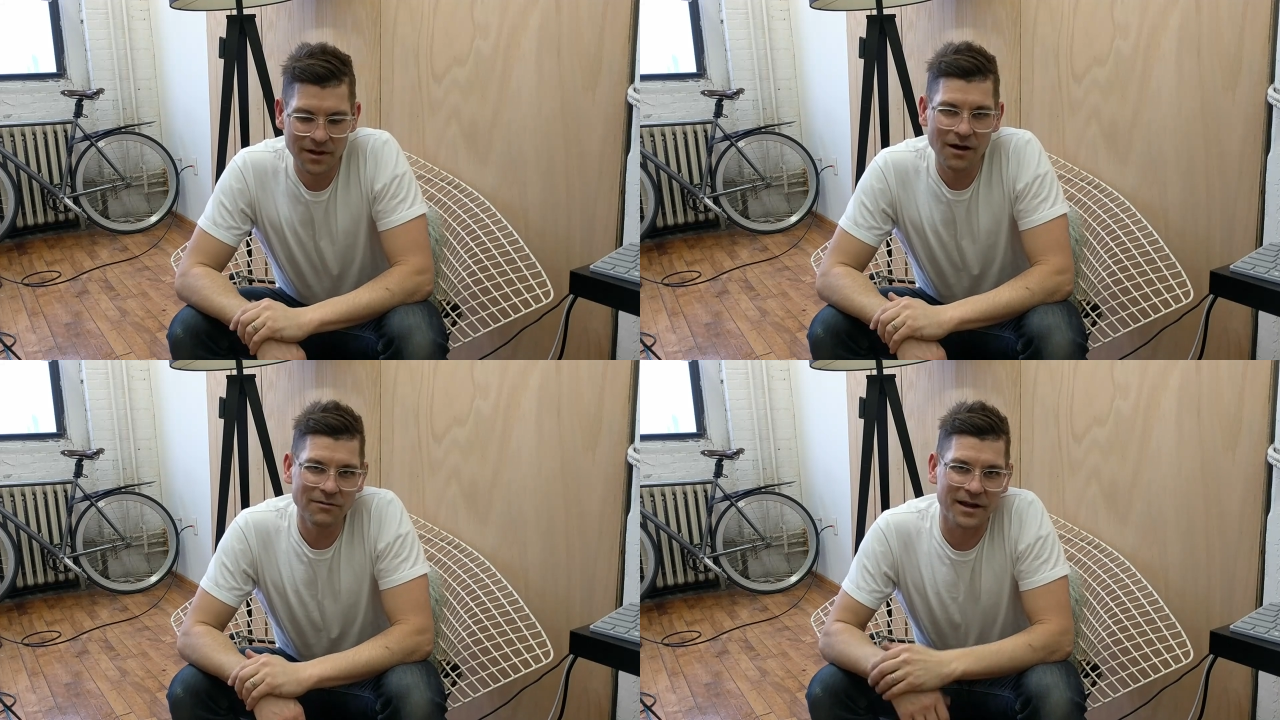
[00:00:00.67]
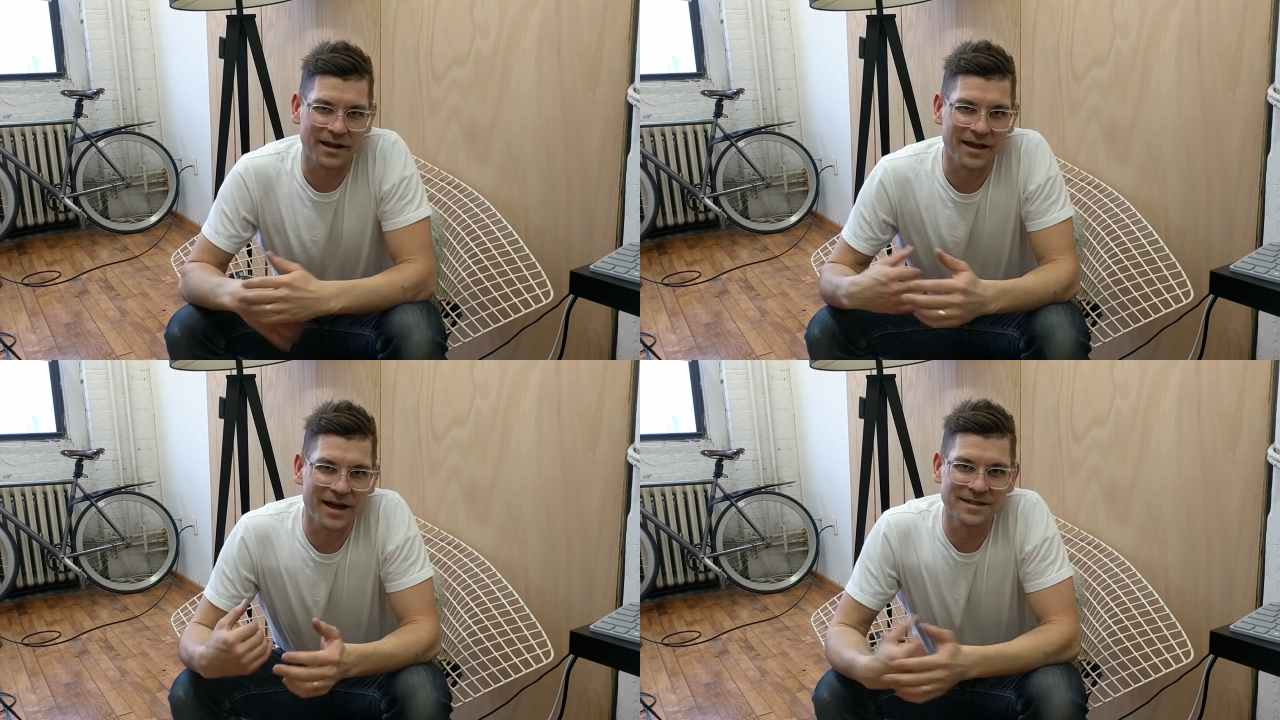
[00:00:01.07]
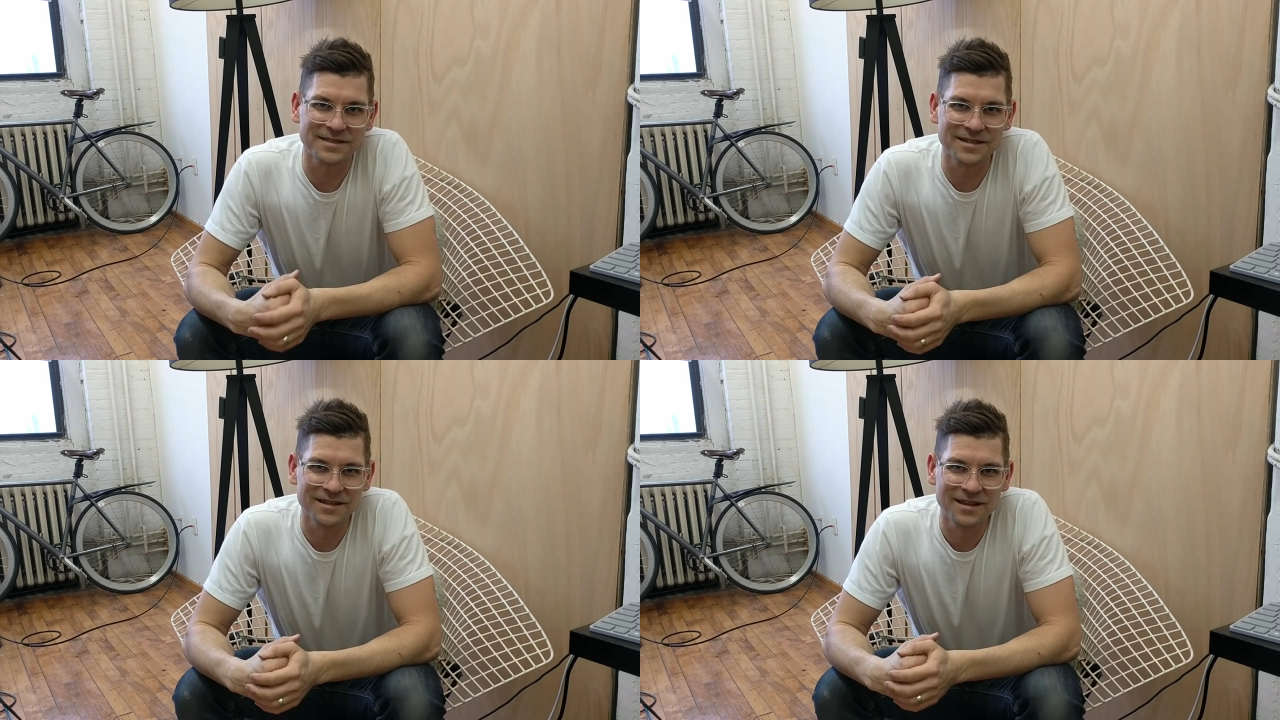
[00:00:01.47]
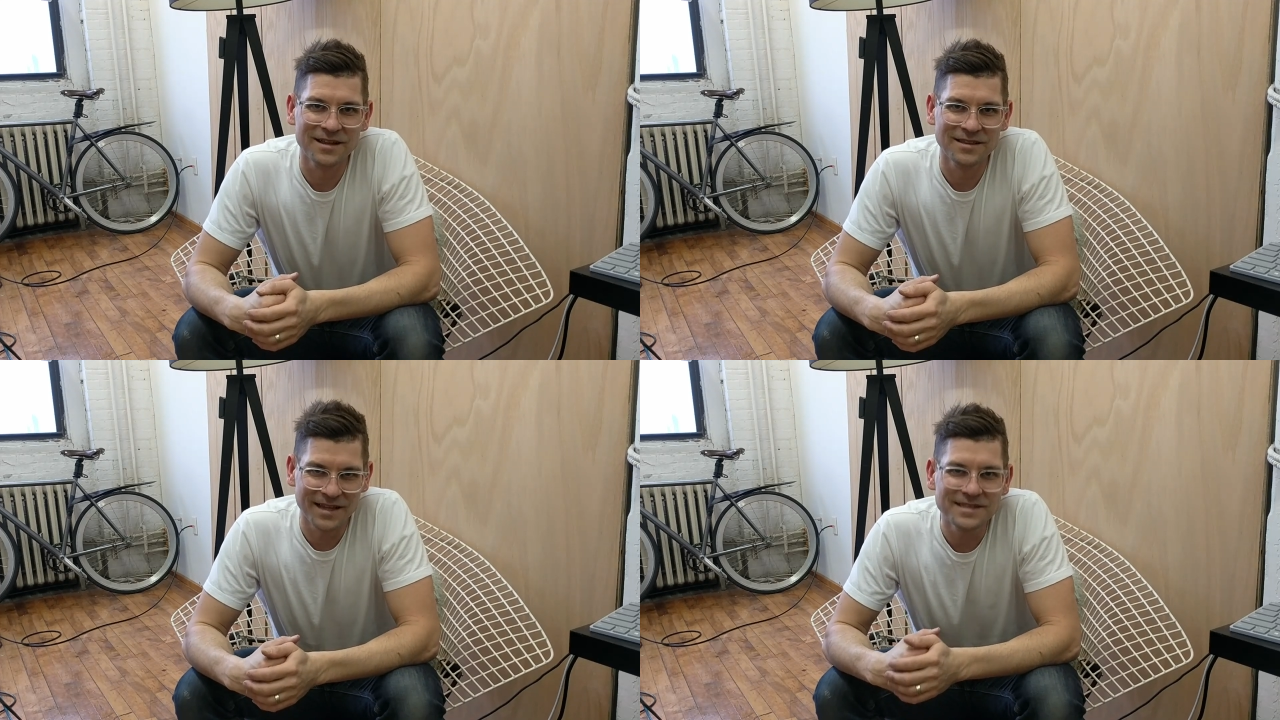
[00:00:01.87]
Alright guys,
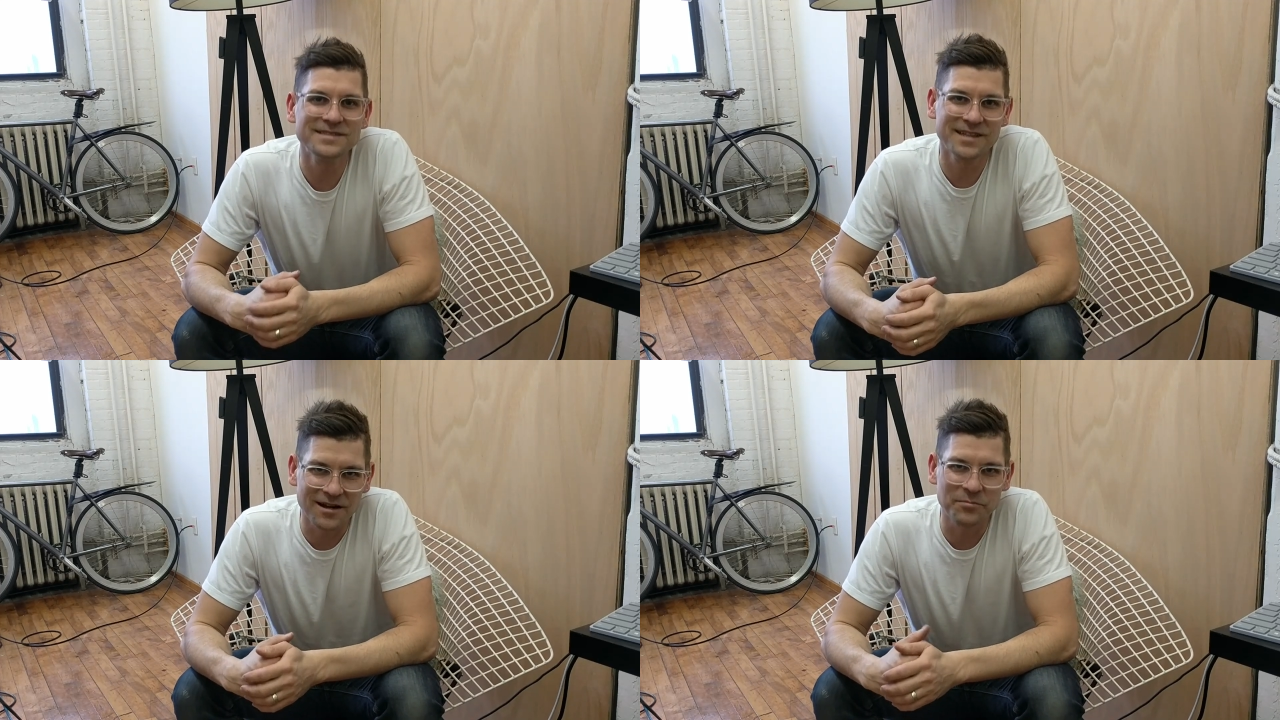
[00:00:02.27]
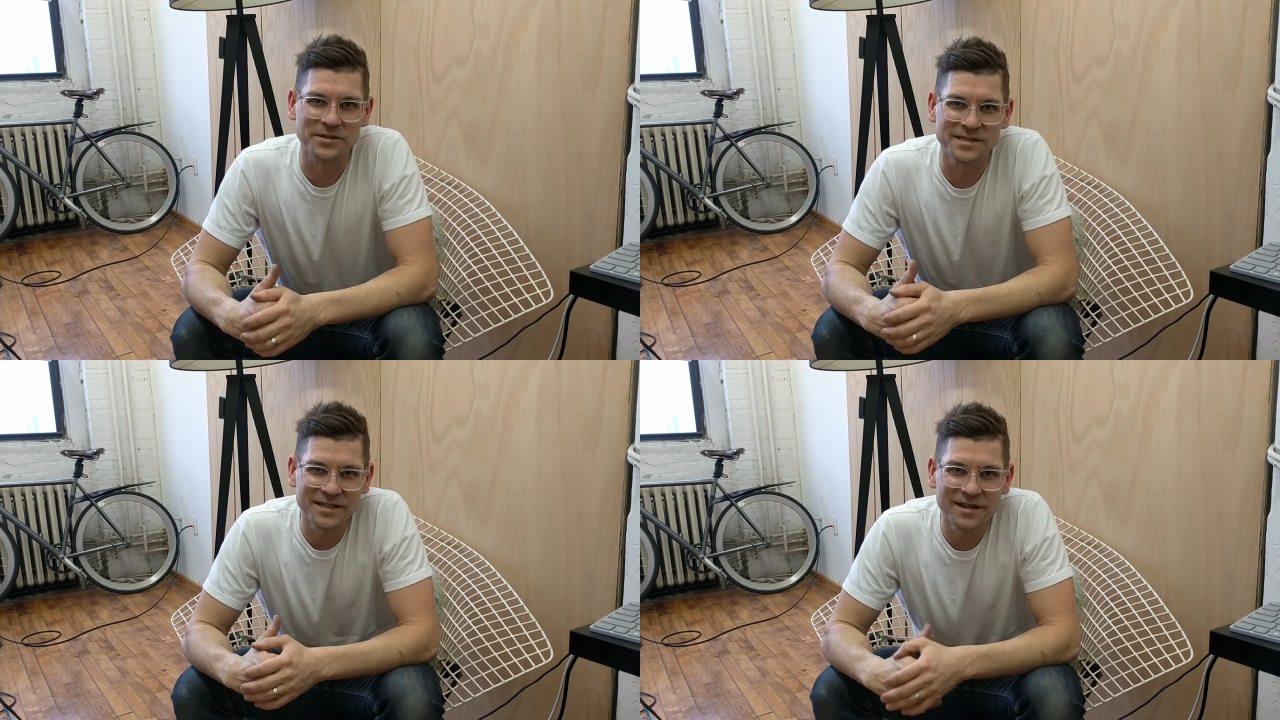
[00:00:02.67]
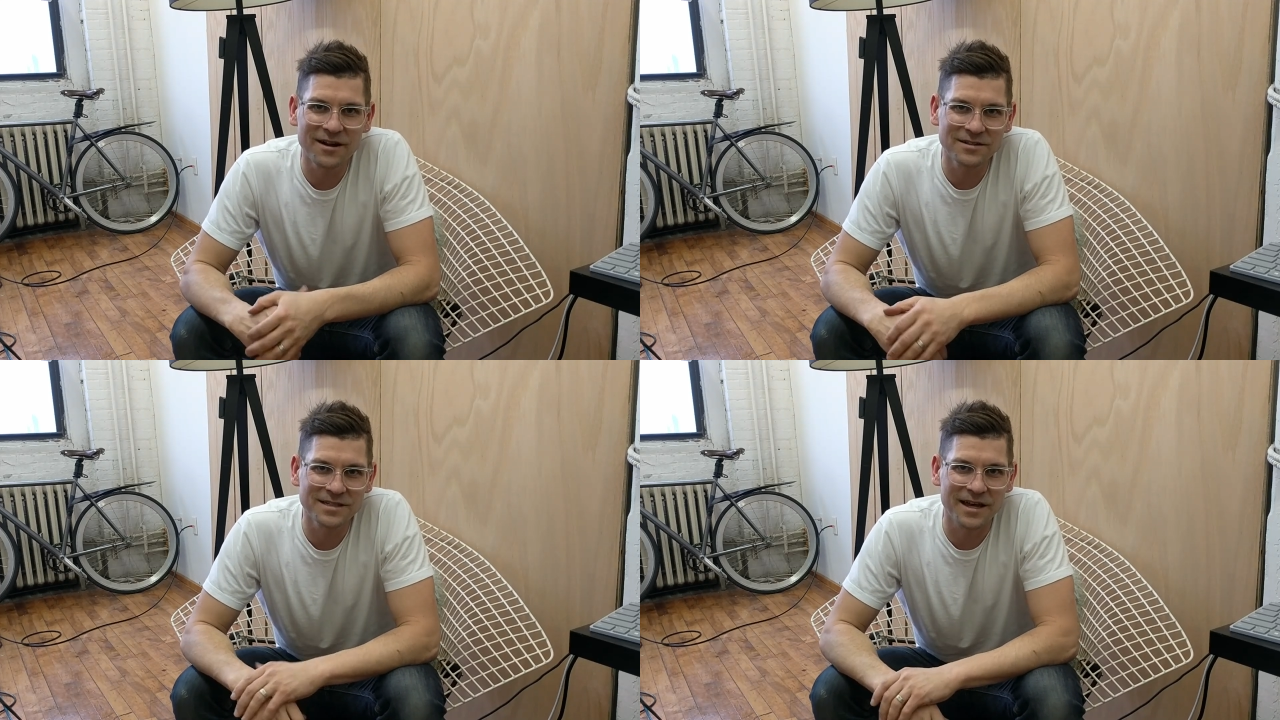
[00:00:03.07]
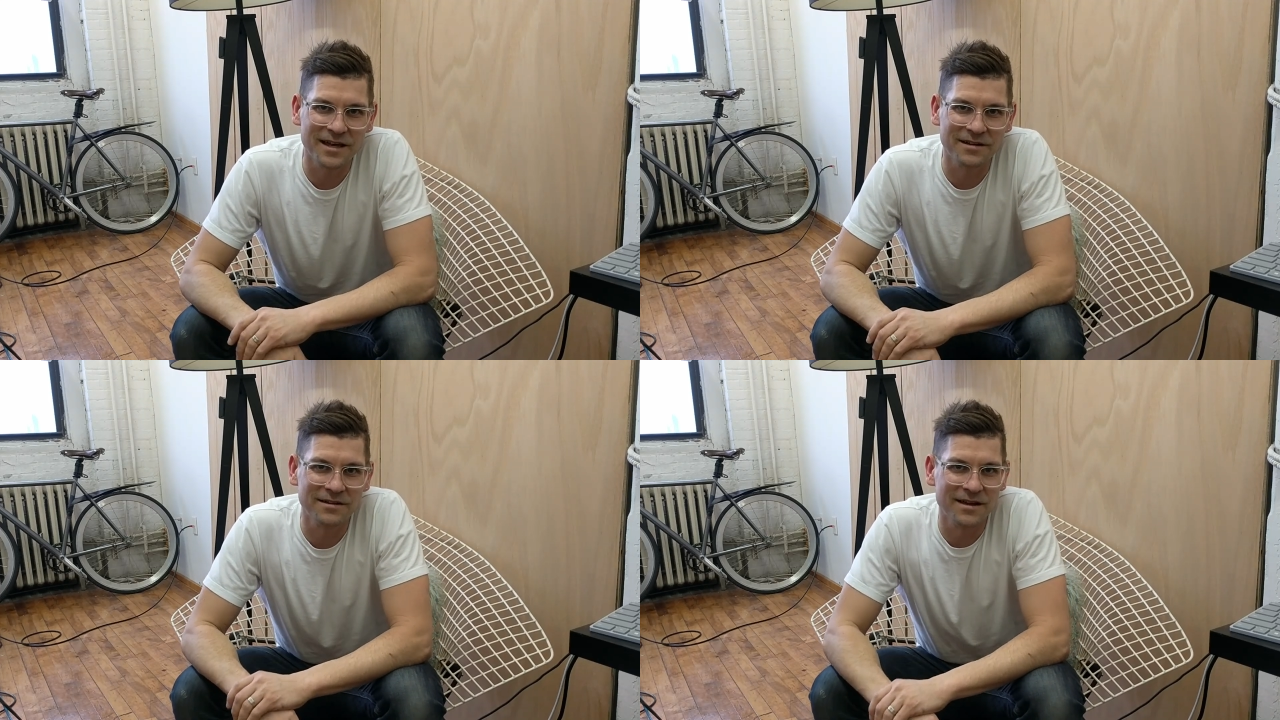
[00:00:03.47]
let's set up a
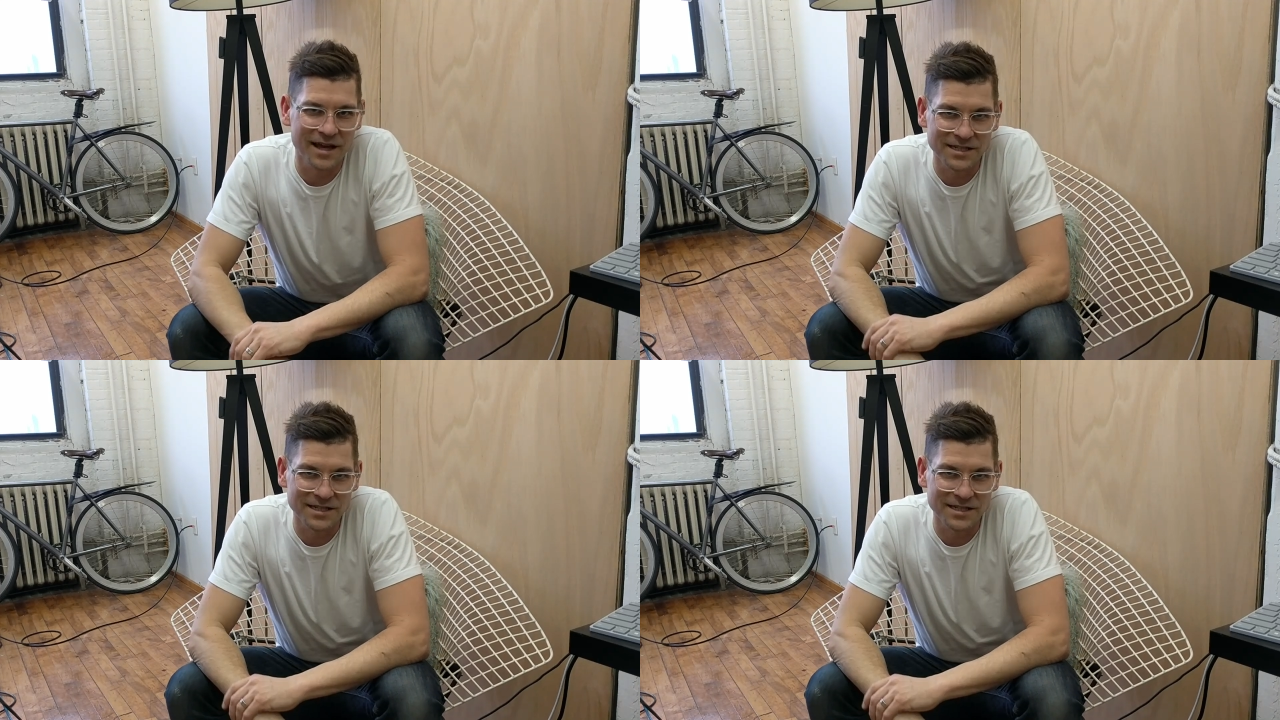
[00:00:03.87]
CR-10